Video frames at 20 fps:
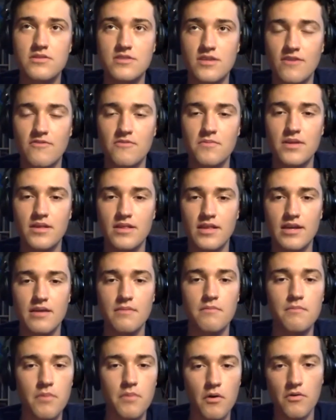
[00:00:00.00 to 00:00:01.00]
government,
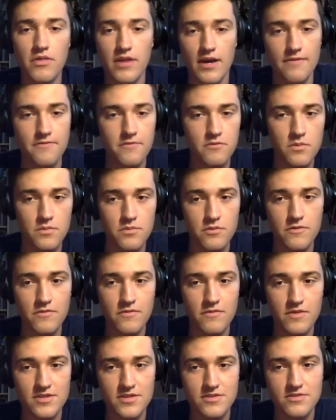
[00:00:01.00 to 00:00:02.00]
like, both have to approve a
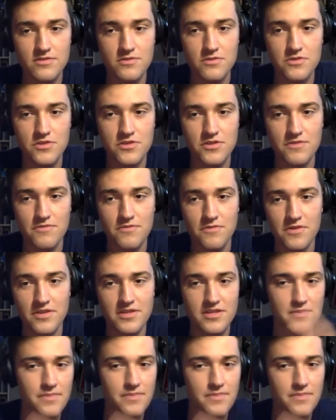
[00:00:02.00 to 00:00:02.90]
resolution for it to